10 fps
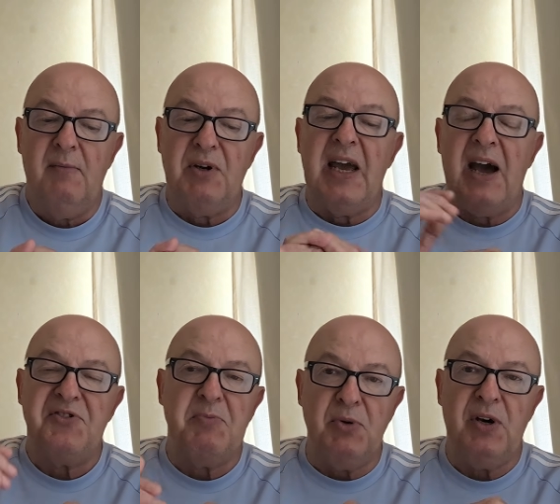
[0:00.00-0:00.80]
But you have
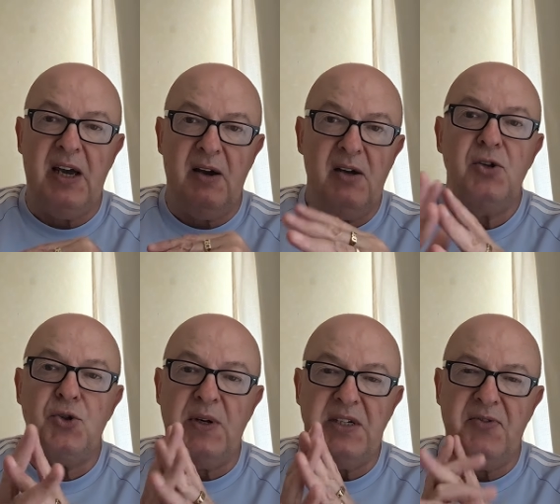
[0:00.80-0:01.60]
to book it
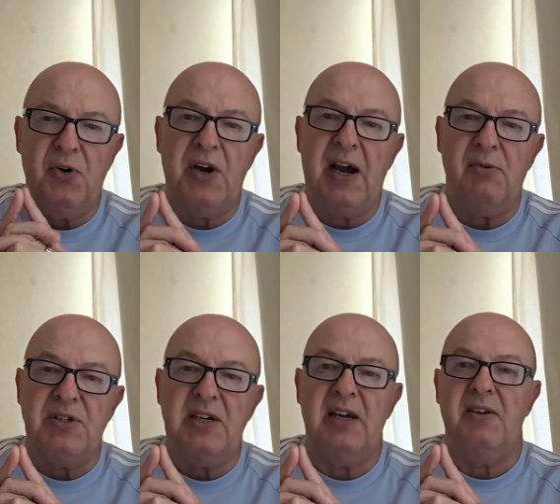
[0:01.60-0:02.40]
24
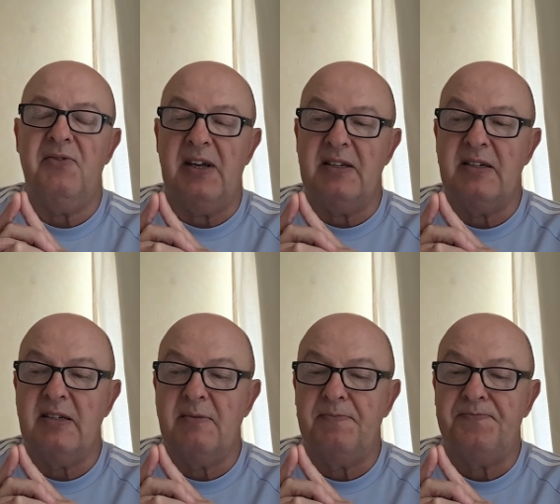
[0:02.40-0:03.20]
hours in advance.